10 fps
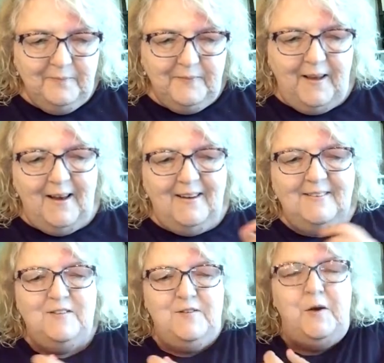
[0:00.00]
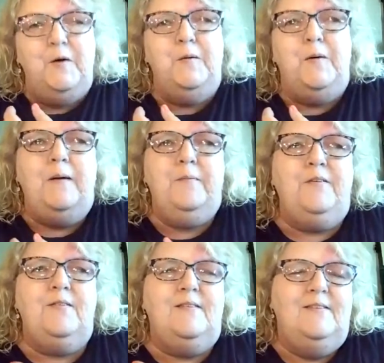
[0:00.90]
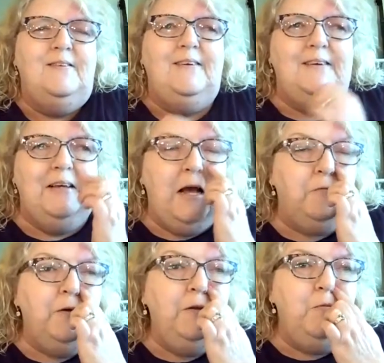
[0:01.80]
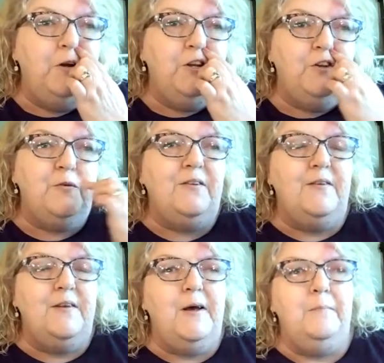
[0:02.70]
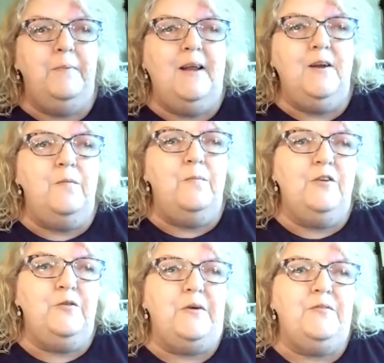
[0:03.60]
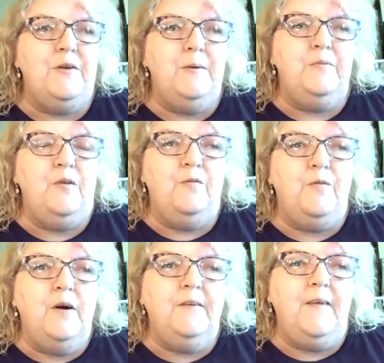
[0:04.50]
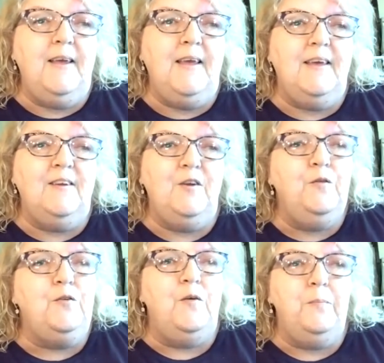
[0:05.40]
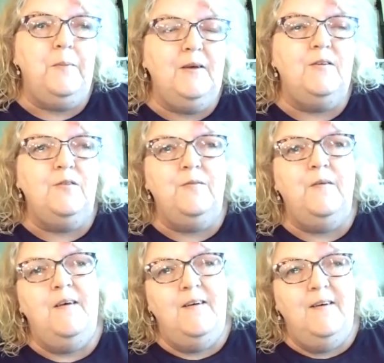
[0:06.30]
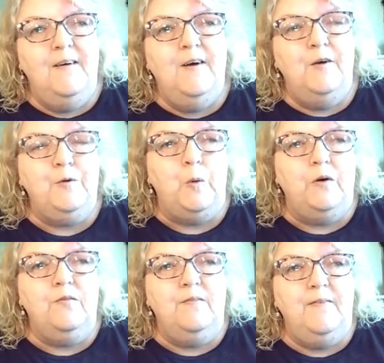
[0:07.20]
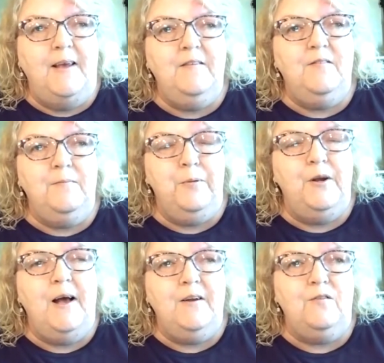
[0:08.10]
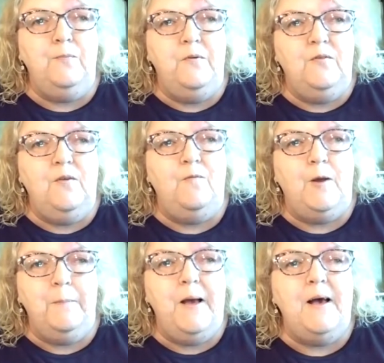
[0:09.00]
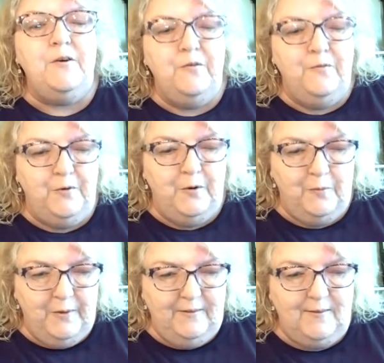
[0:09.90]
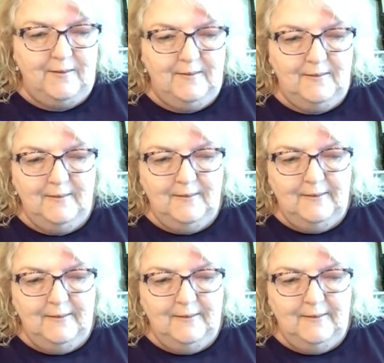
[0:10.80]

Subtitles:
Yeah. So I really want to dress it up, but I don't want to dress it up so far they can't use it because of course, they put out a specific pattern for a reason.